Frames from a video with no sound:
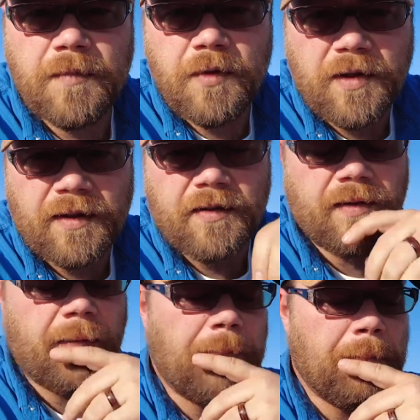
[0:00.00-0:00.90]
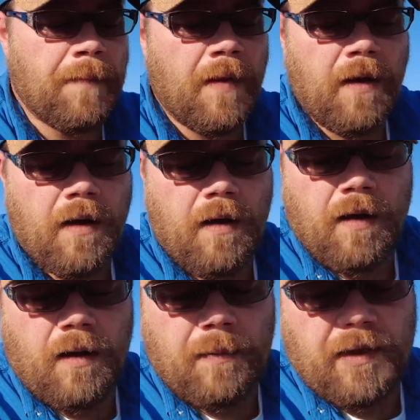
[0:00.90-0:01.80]
so check this out.
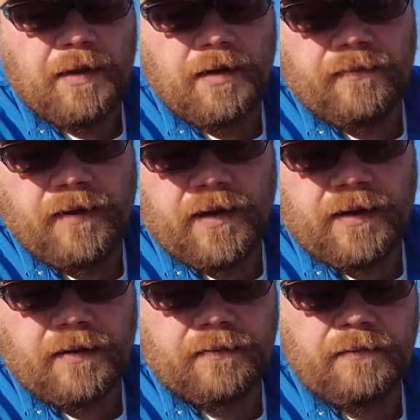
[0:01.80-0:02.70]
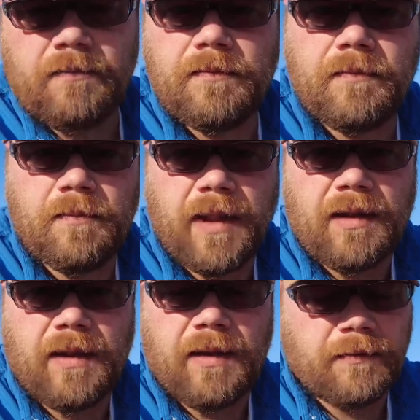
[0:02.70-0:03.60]
I'm out here, I'm flying my
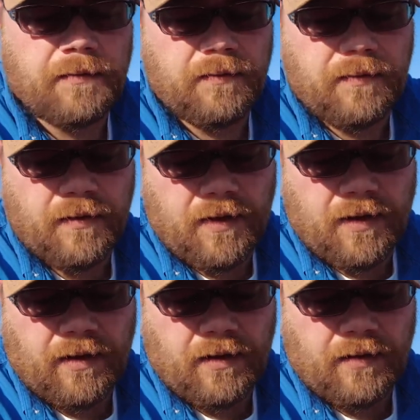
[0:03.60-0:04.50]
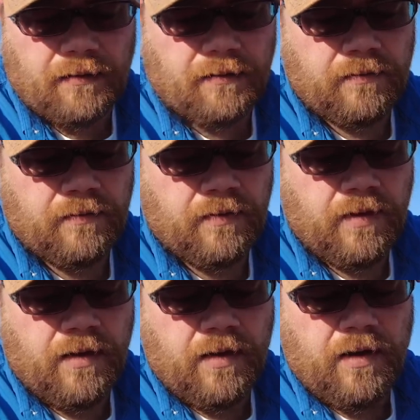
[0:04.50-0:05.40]
cloud, and
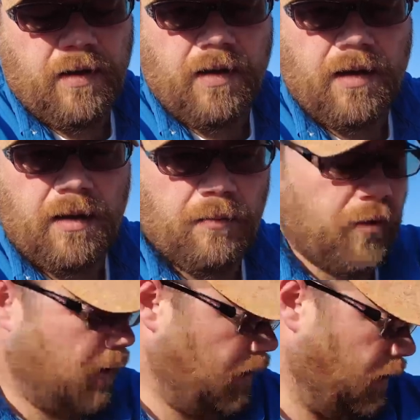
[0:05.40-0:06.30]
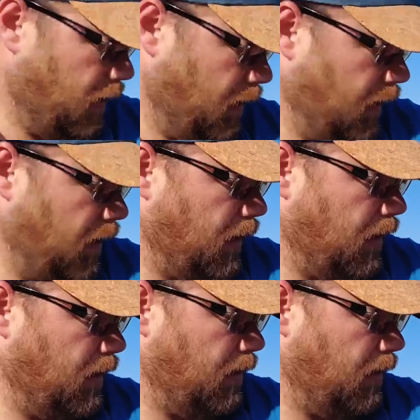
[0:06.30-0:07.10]
I'm running a